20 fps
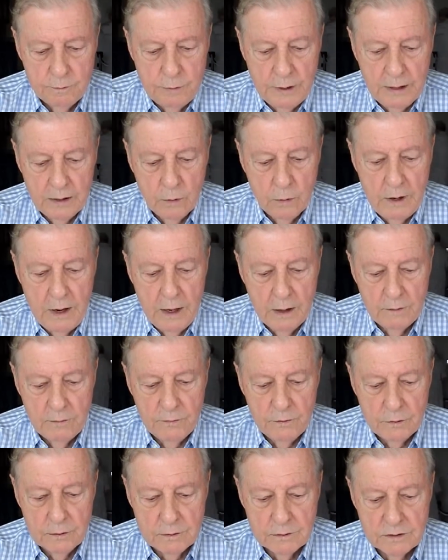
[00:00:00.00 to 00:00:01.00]
by the way
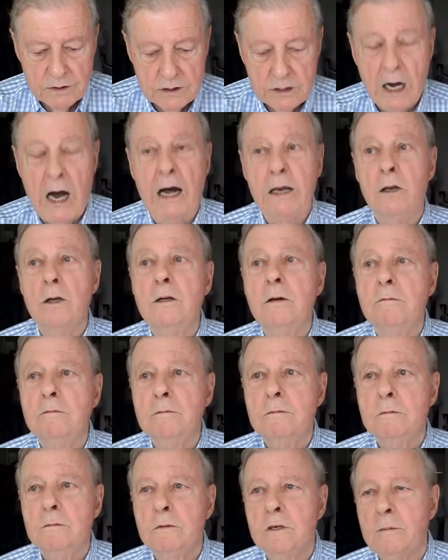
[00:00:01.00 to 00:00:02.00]
of uh, Scotland,
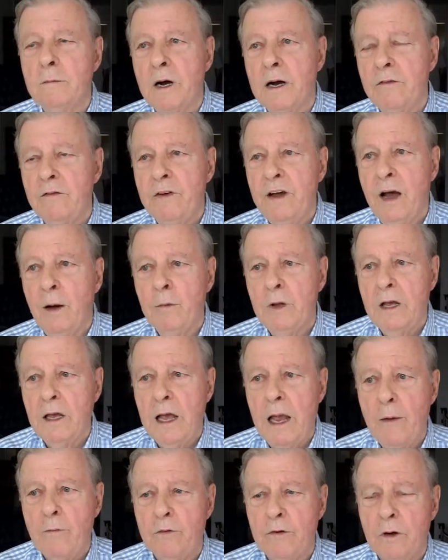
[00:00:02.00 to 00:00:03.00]
where my family
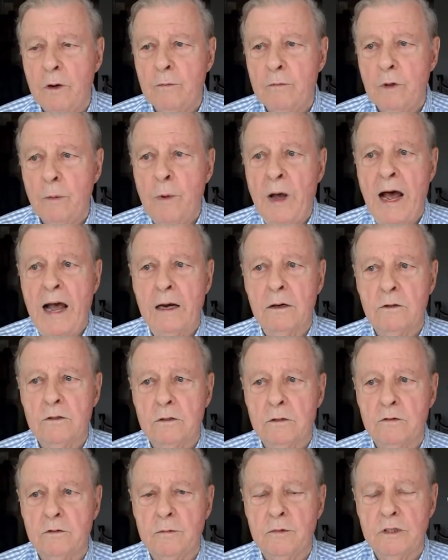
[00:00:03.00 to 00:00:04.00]
came from. The
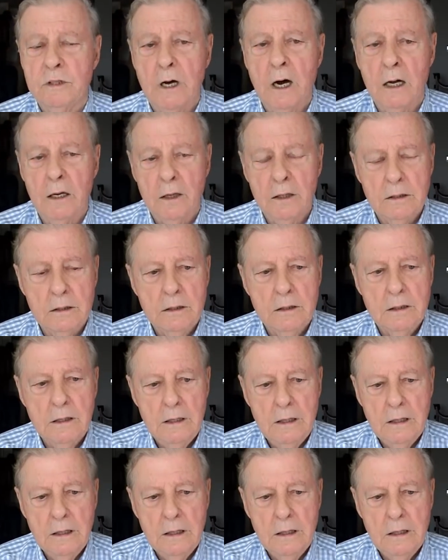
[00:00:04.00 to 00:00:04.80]
Bagnalls are from Scotland.